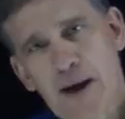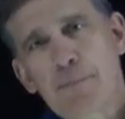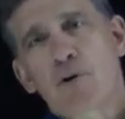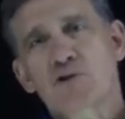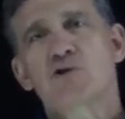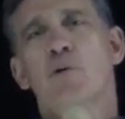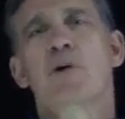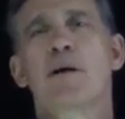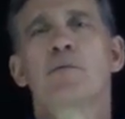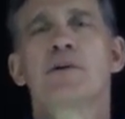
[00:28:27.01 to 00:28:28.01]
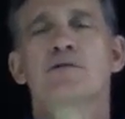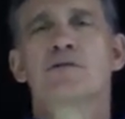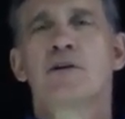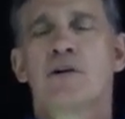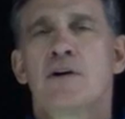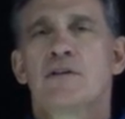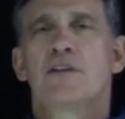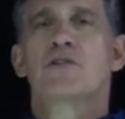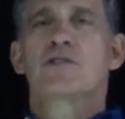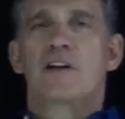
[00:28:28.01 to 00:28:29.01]
personal problem is
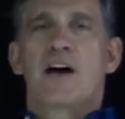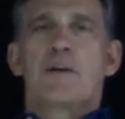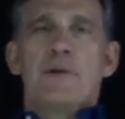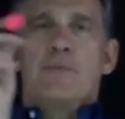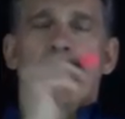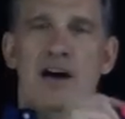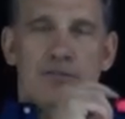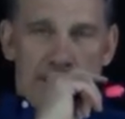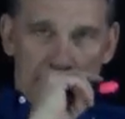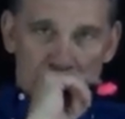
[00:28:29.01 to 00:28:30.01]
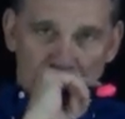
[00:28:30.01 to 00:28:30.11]
that there's a lot of people out there